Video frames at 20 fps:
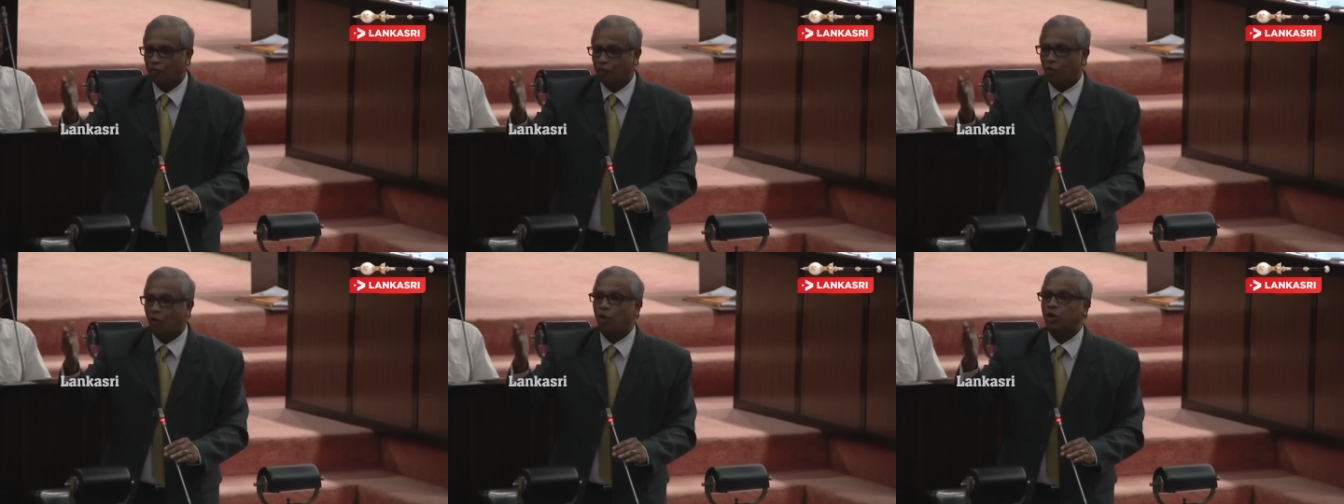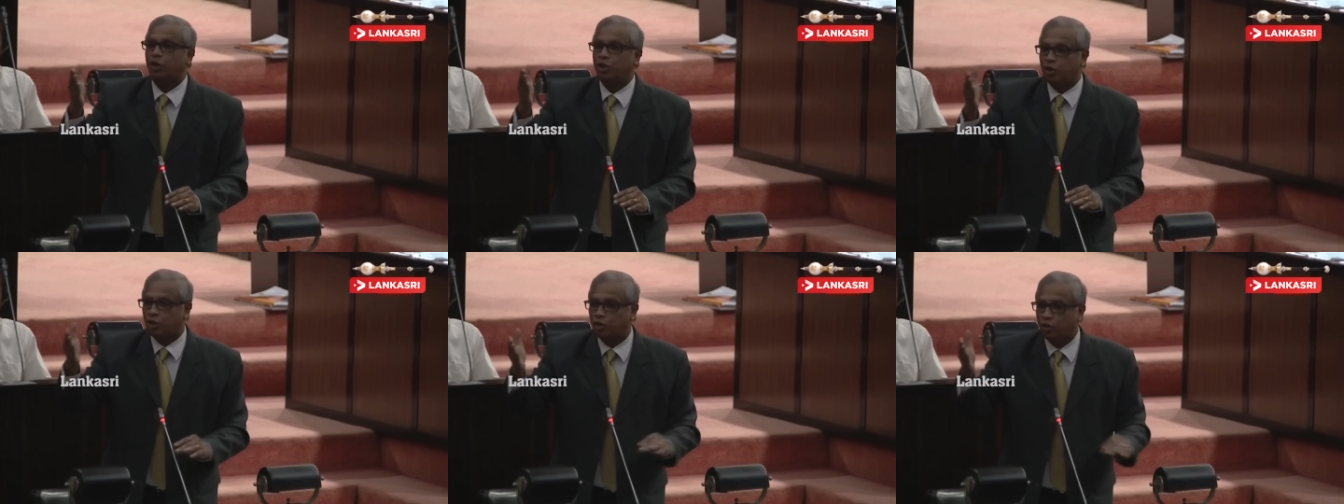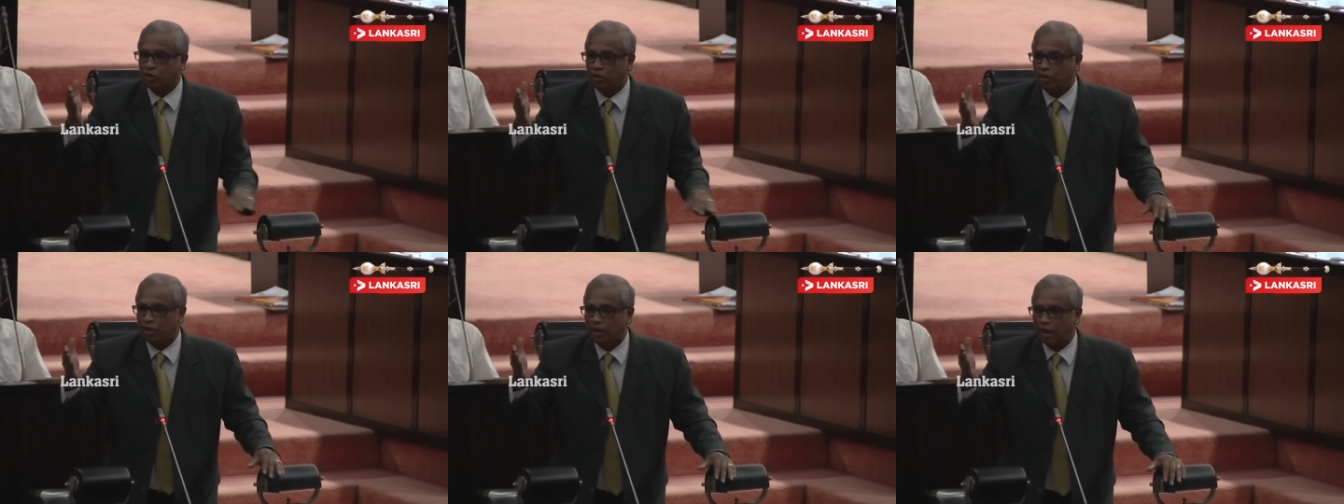for
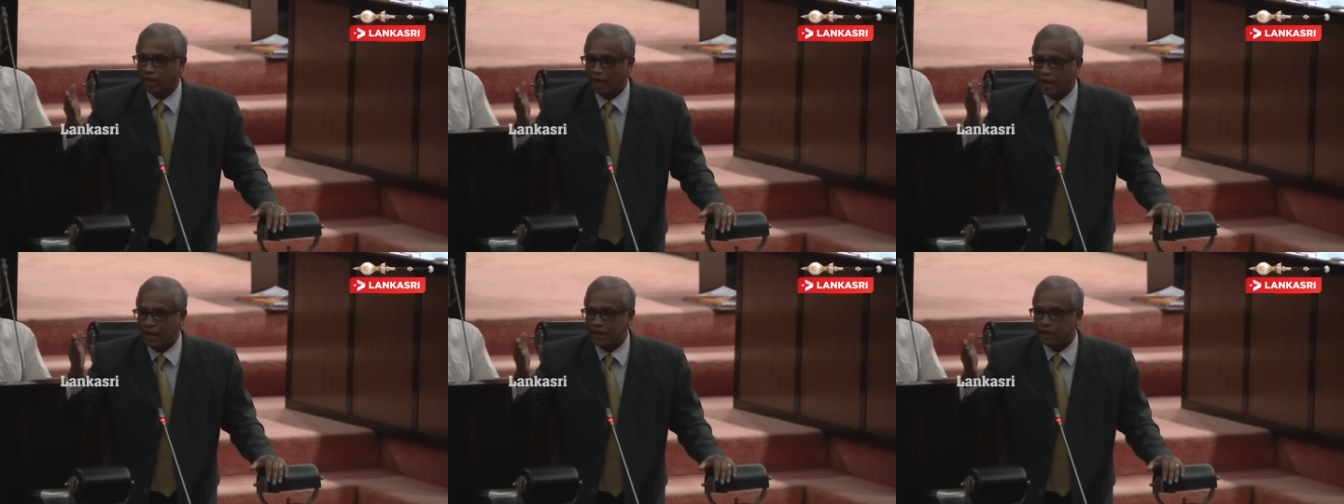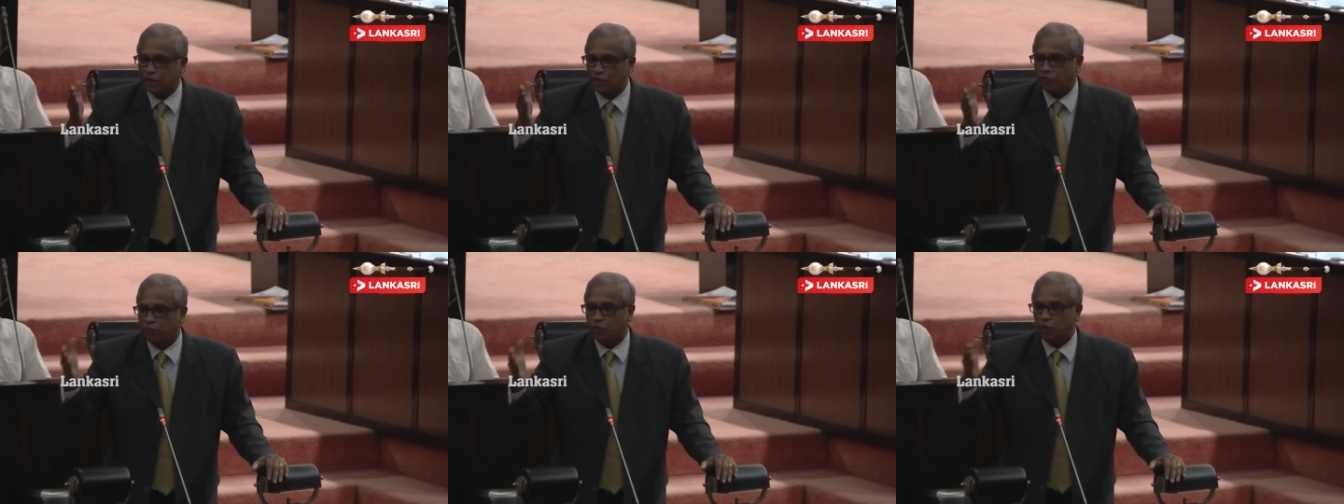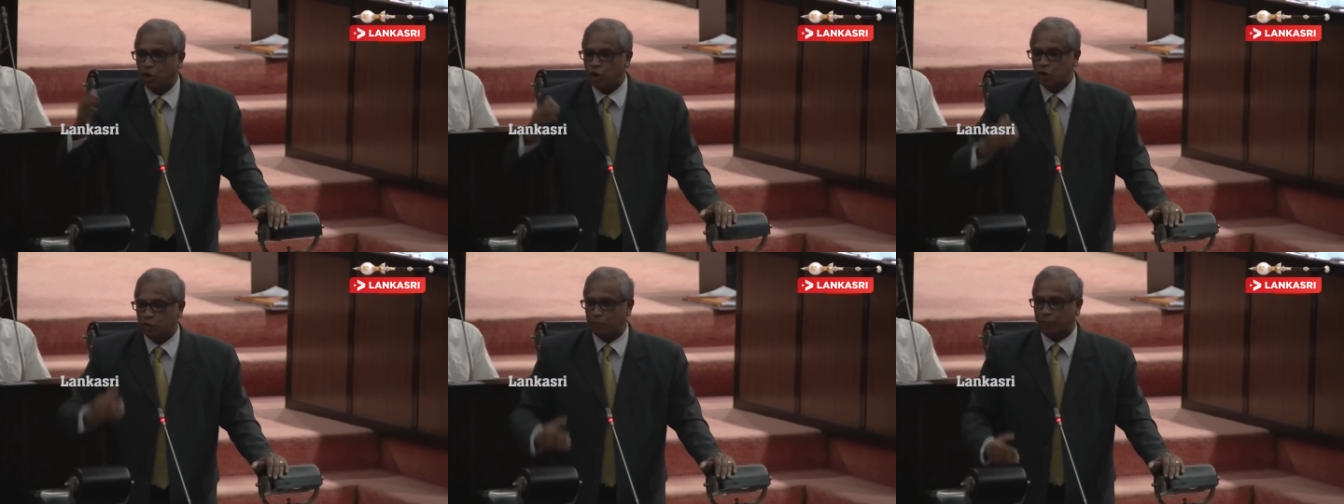the rights of
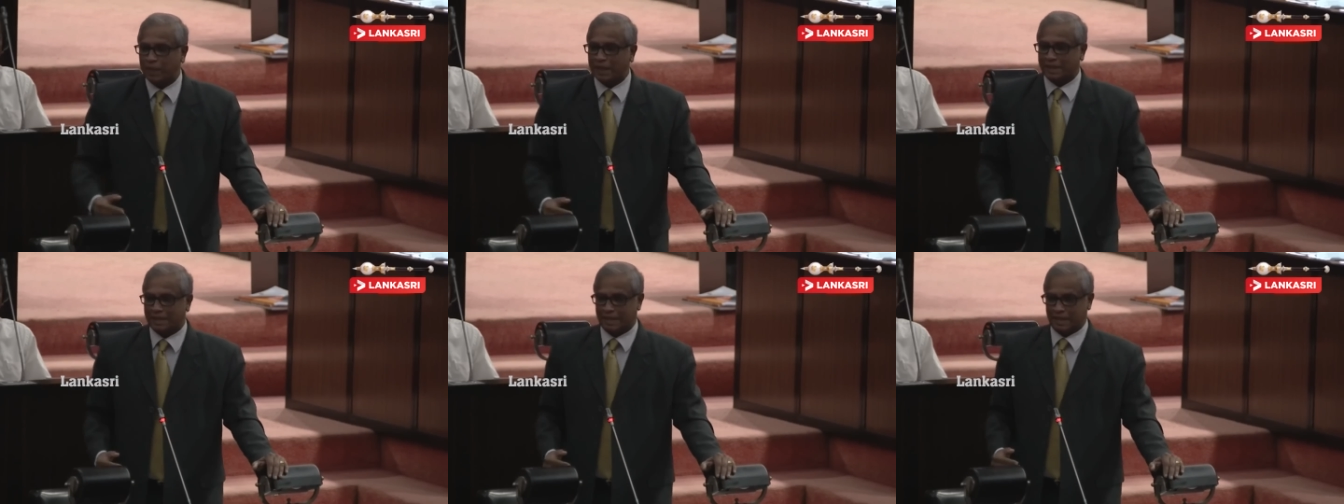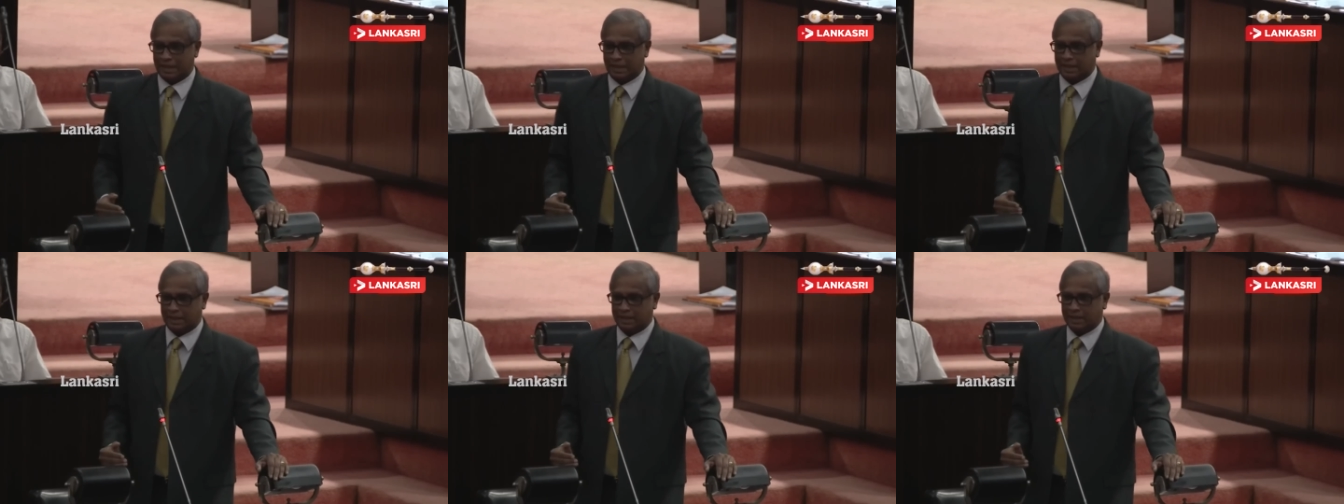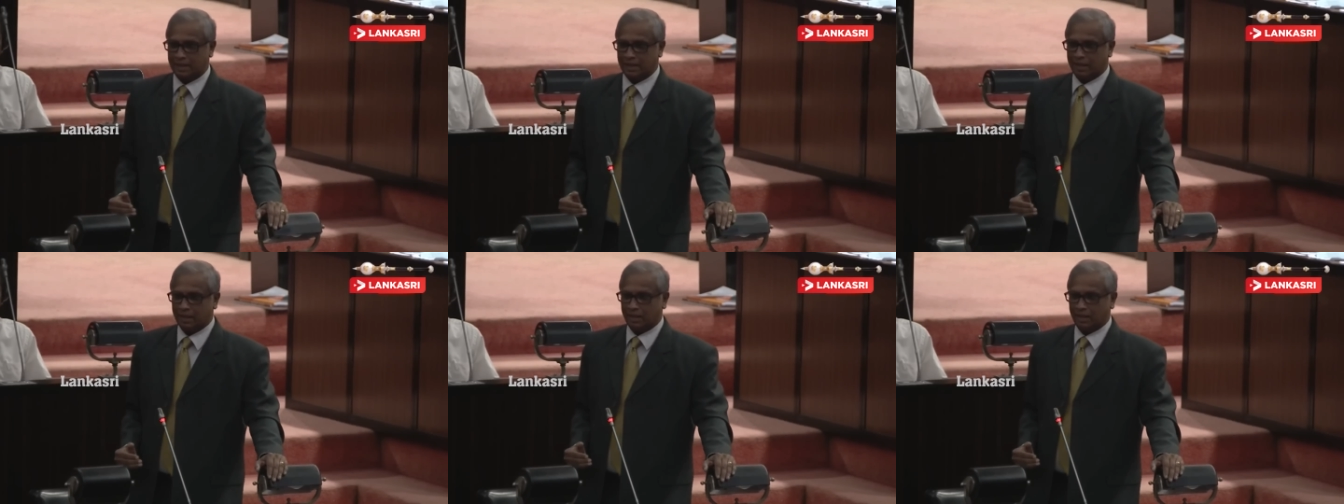those persons?